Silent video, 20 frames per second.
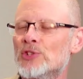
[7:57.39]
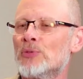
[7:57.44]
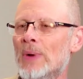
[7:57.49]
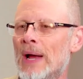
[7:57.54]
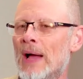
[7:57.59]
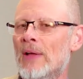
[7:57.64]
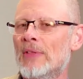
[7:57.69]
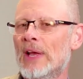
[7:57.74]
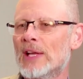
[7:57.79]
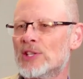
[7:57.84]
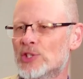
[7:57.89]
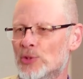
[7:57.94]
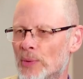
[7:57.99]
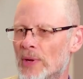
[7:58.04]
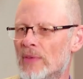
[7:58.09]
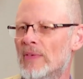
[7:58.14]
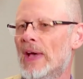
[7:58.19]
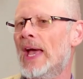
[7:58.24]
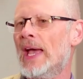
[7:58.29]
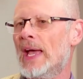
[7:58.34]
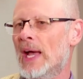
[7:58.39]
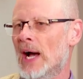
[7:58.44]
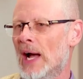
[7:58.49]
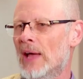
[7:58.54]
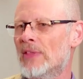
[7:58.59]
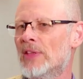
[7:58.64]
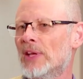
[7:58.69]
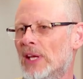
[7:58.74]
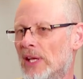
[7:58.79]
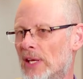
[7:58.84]
around that, so we have AI
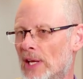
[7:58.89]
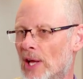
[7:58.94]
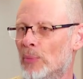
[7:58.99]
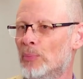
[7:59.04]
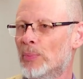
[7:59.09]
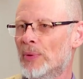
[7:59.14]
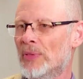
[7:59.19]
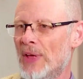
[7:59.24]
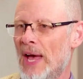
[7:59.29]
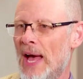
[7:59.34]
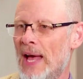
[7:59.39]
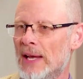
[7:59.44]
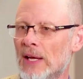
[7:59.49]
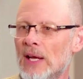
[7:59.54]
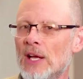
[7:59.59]
that can help with that.